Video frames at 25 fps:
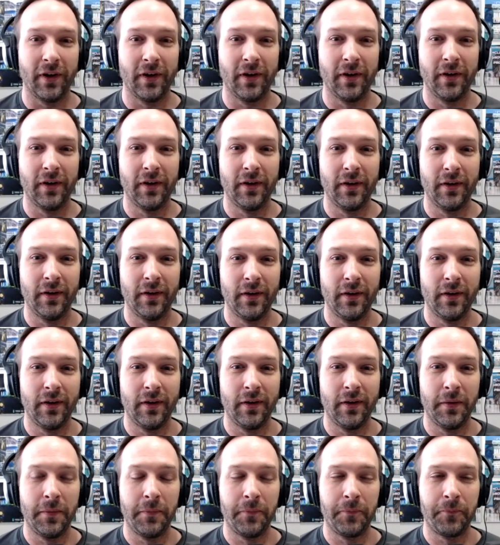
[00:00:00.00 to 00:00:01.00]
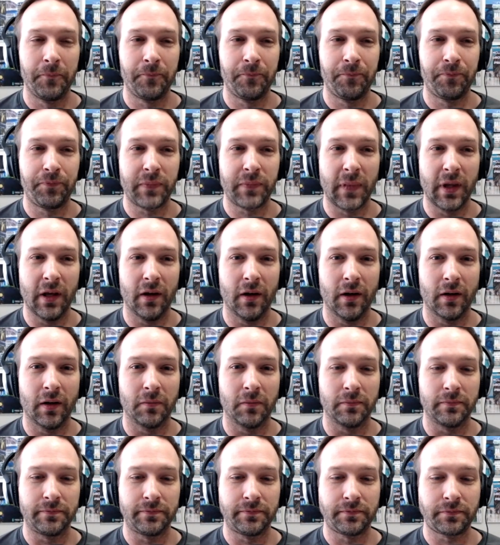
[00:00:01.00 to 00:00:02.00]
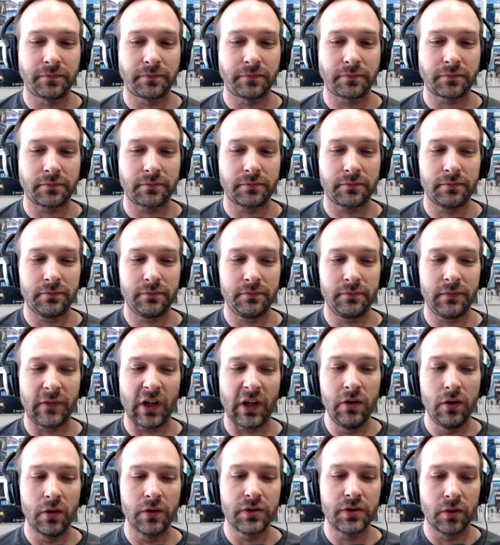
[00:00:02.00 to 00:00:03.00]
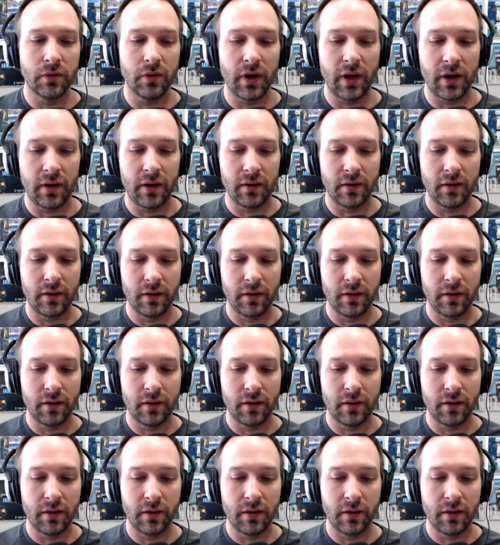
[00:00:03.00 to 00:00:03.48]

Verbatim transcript: Mm-hmm. Yeah. Um, you know, so, so uh,